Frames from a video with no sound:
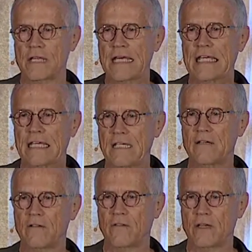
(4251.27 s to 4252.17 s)
They
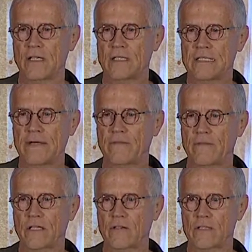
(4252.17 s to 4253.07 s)
give seven
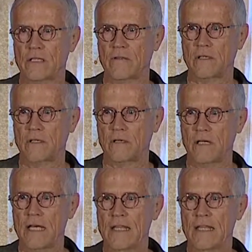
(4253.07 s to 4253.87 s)
figures every year.